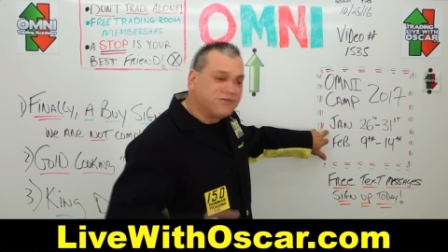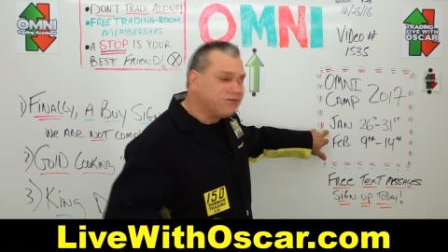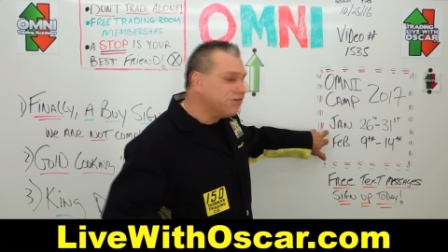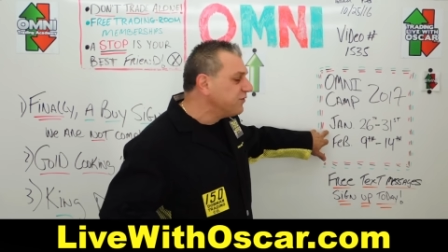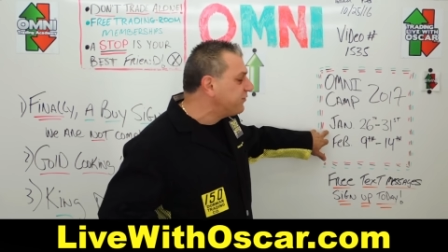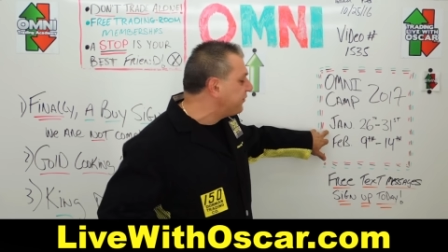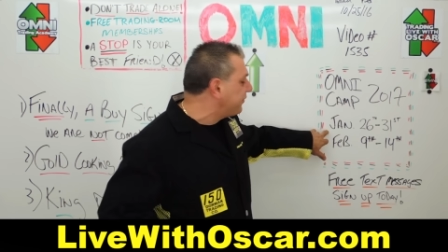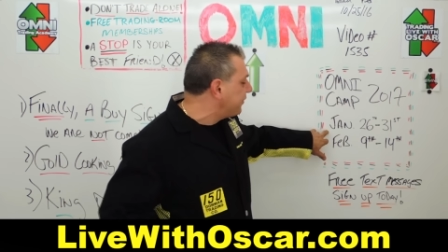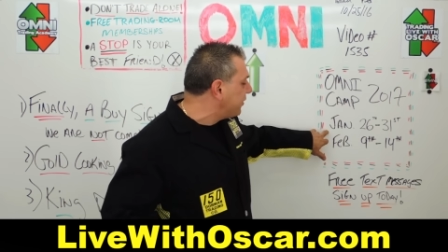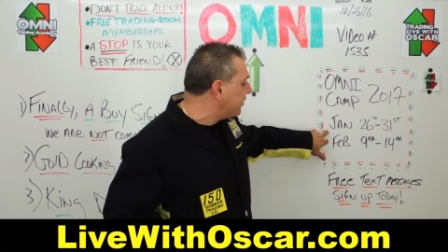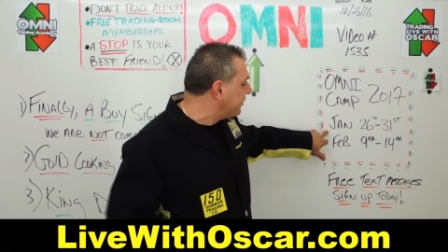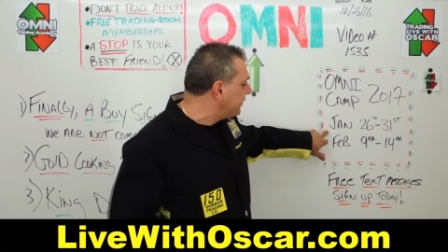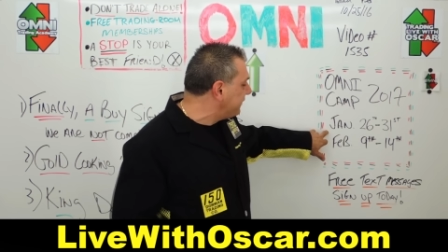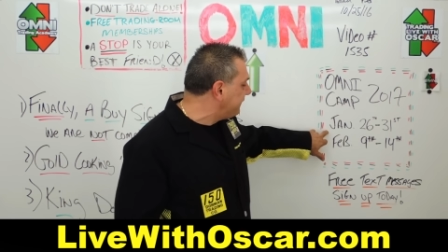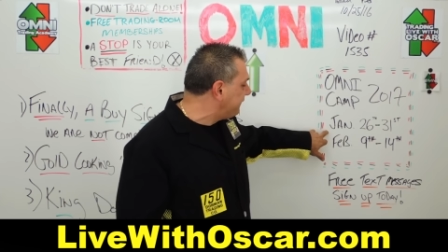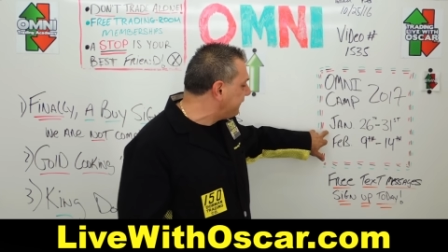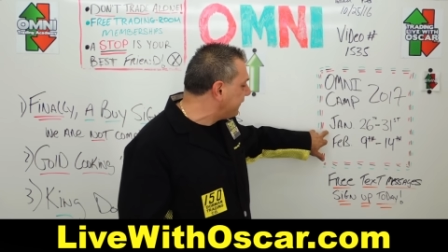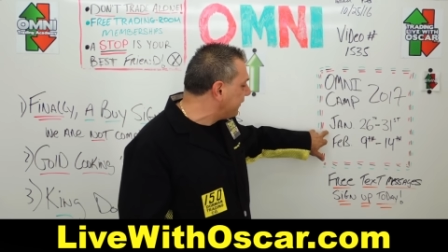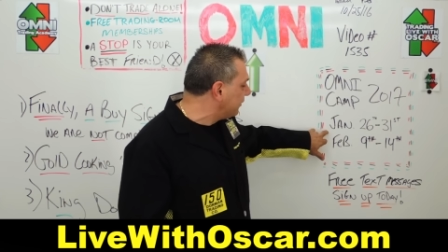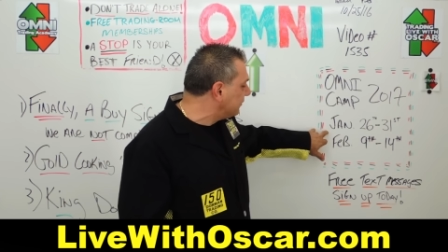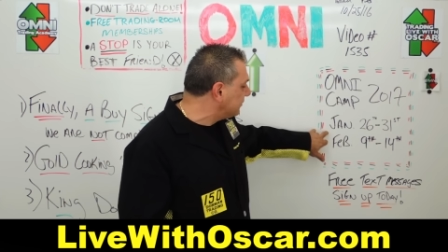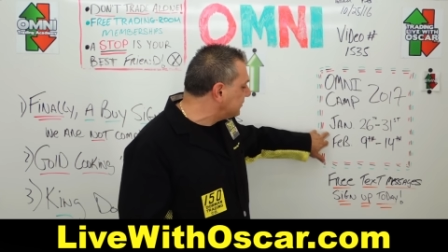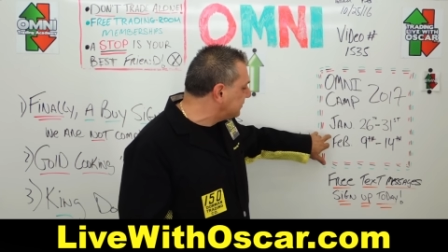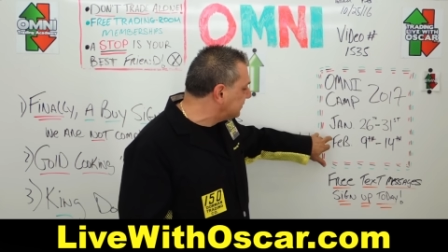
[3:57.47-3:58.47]
through
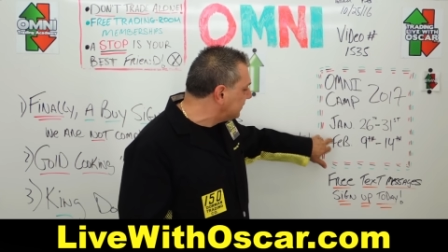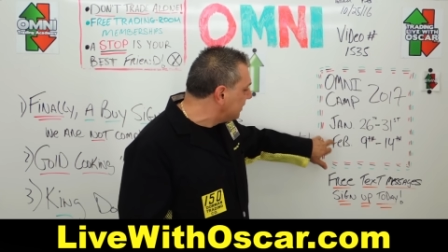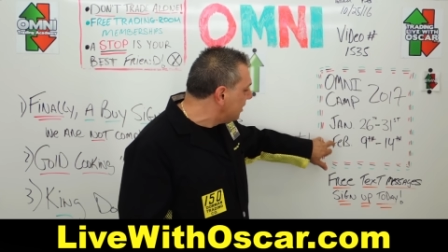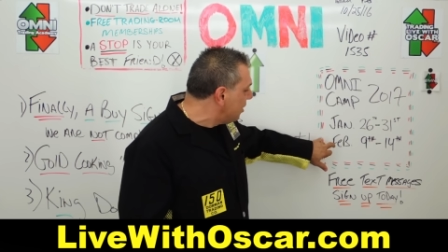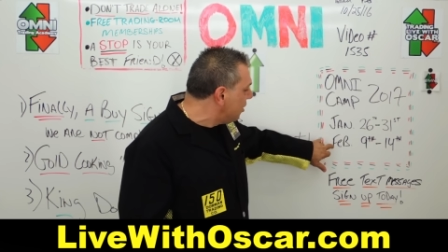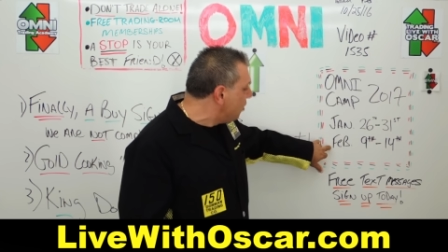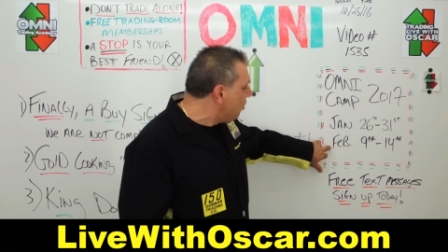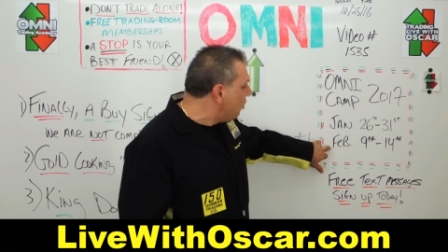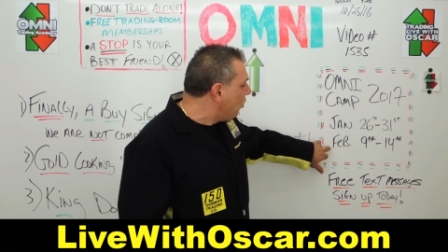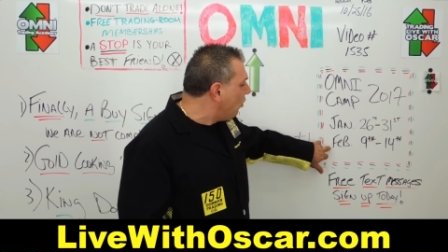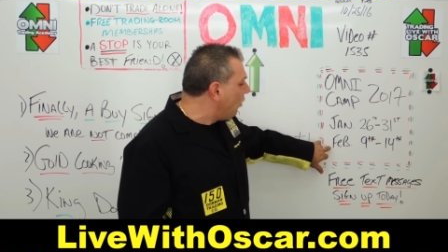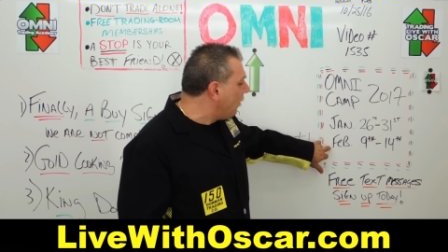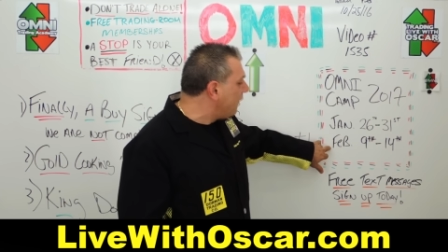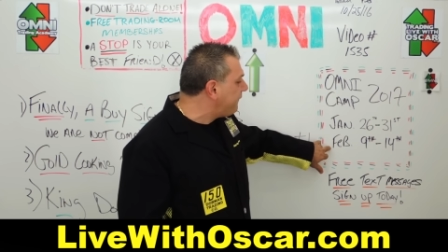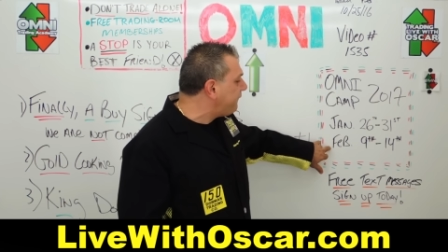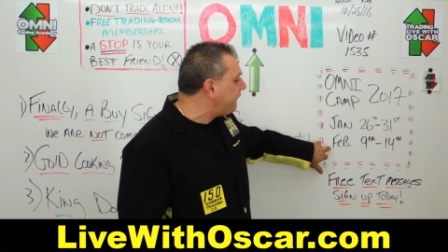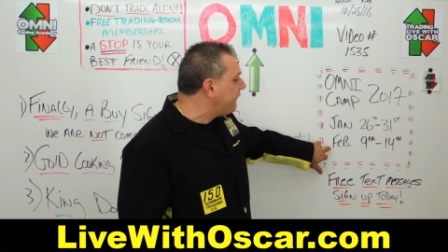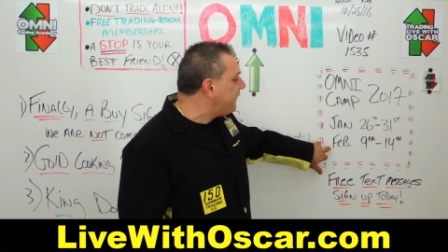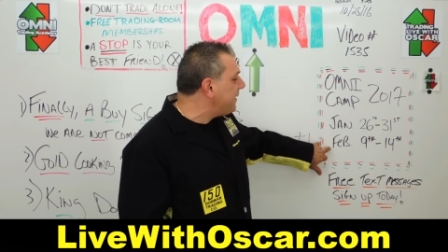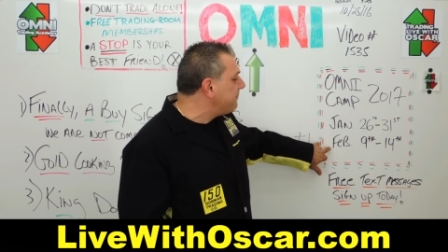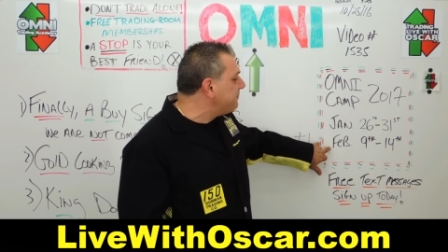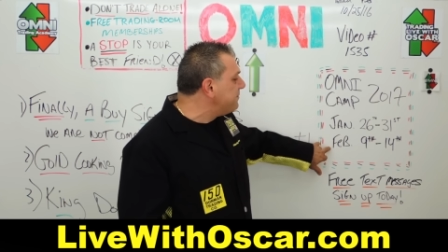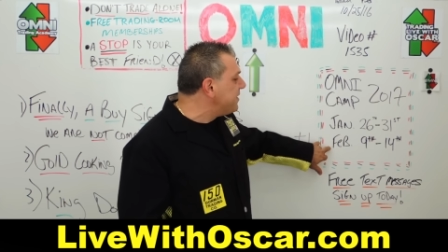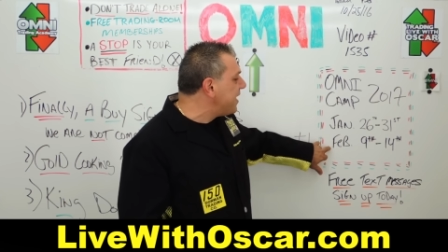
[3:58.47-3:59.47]
thirty-first or
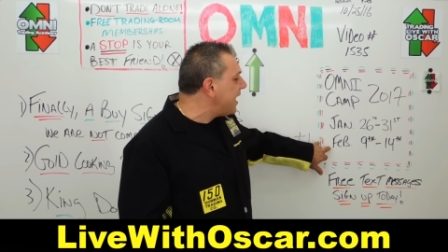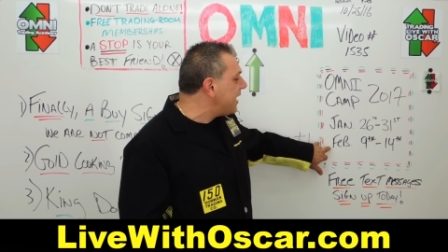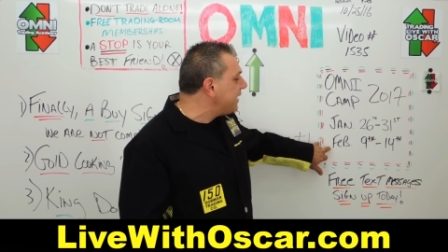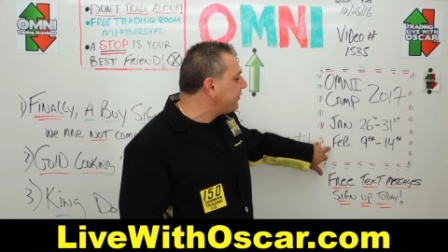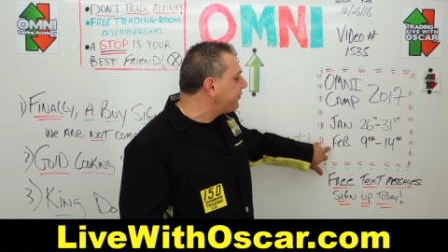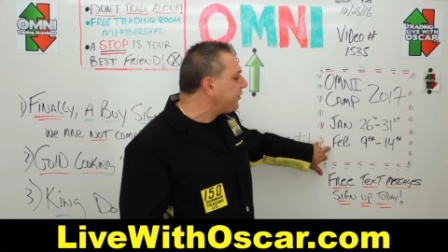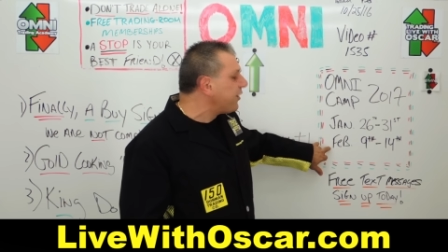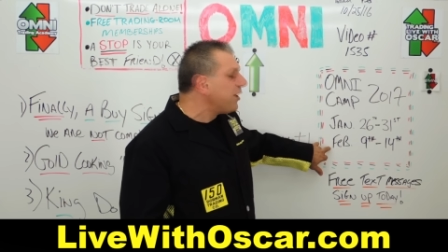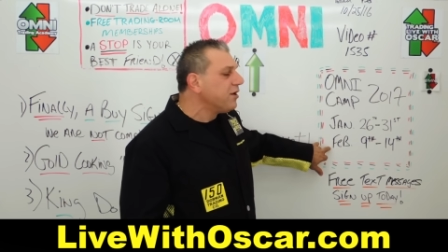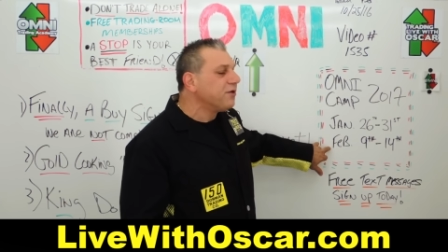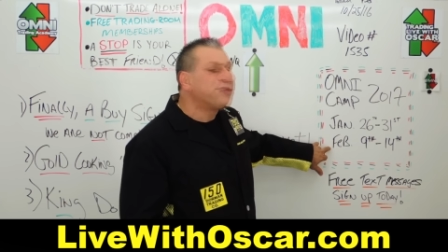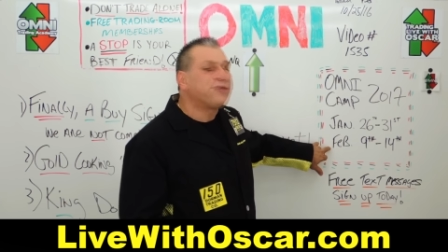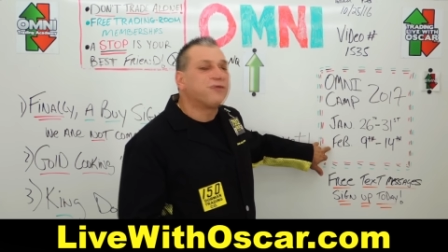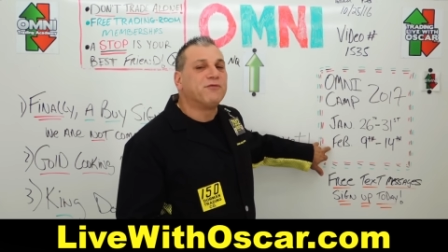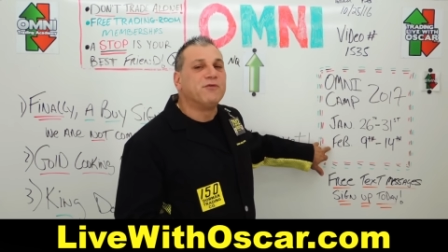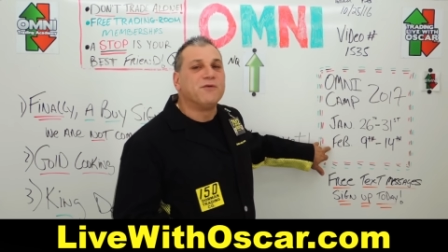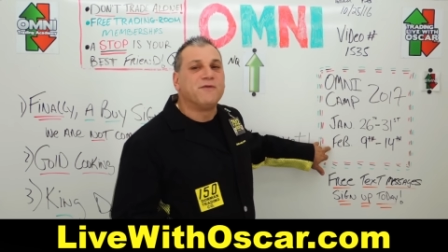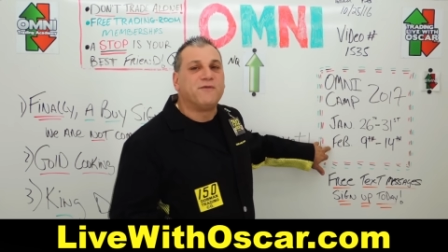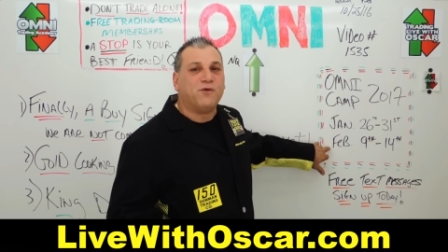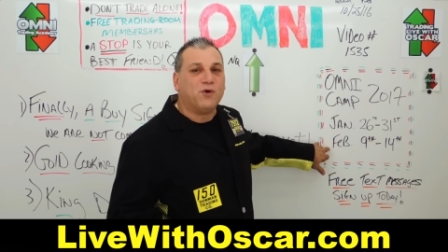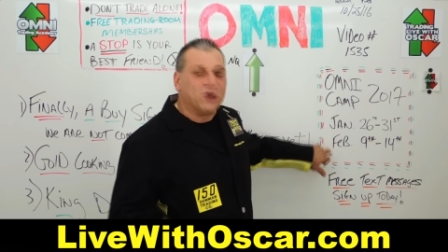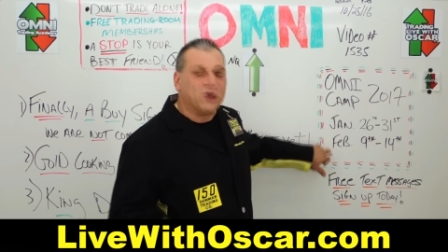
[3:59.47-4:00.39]
February ninth through